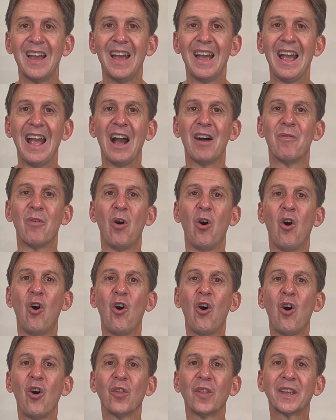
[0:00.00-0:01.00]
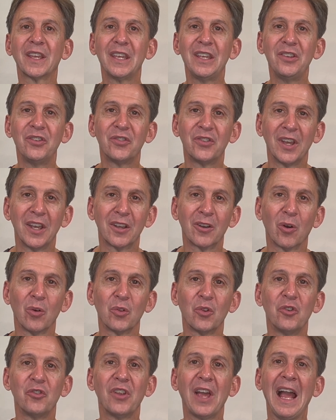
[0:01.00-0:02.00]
Have all the key stakeholders